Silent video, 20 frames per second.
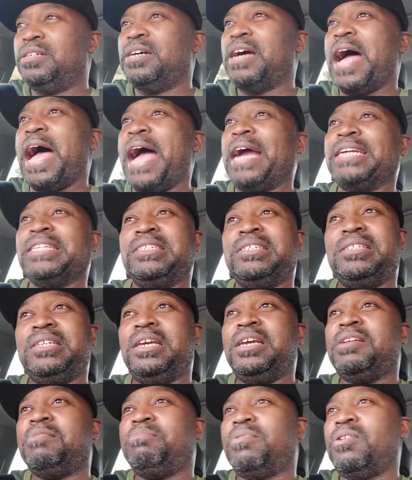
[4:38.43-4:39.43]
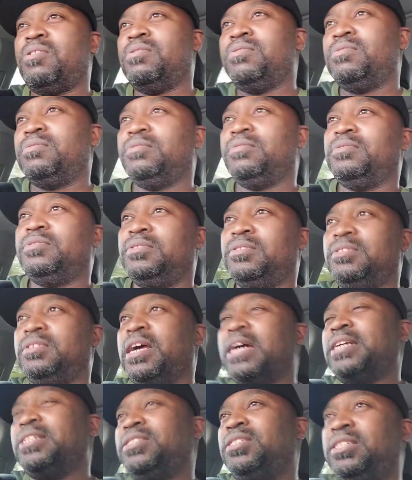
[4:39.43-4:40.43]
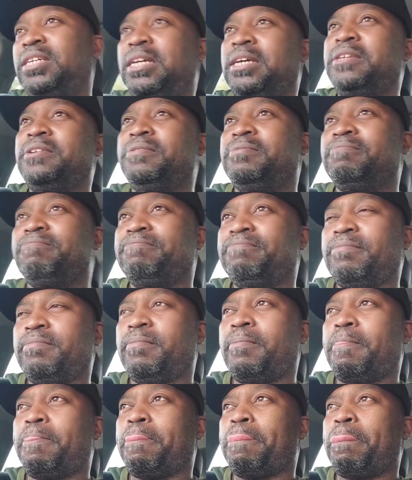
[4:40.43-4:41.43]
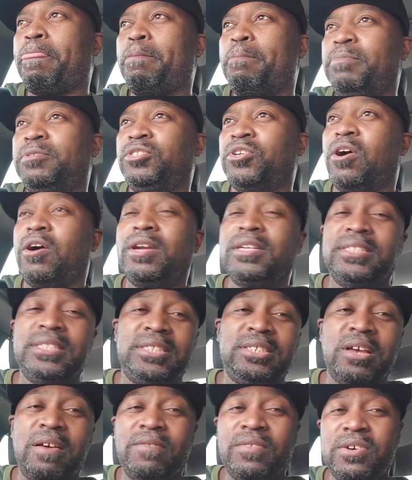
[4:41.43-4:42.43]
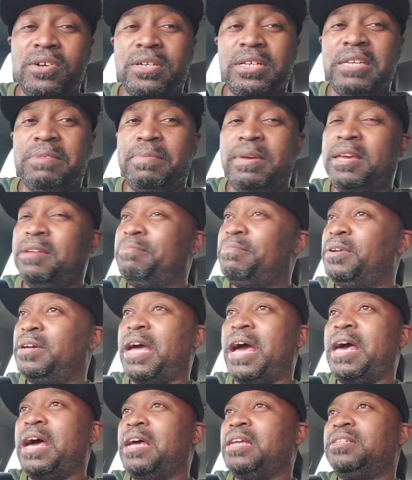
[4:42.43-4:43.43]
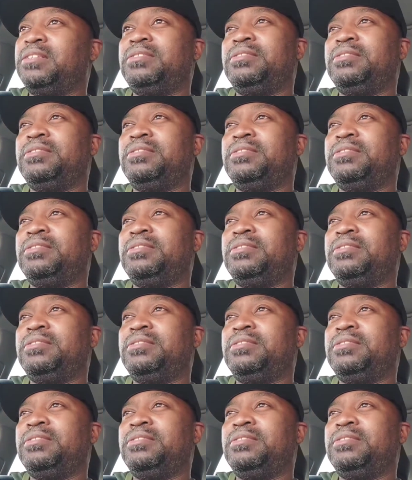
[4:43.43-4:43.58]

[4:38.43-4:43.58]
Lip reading: I can see it, bro. I can see it. Shawn is a tough cookie, man, but I